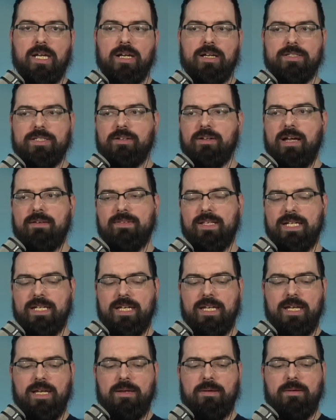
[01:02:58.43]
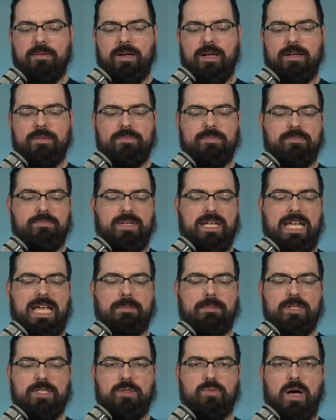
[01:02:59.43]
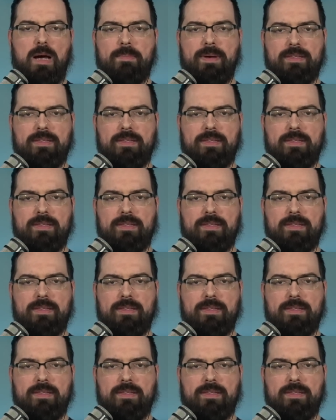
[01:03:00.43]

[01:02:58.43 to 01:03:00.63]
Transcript: because they'll have being able to swap out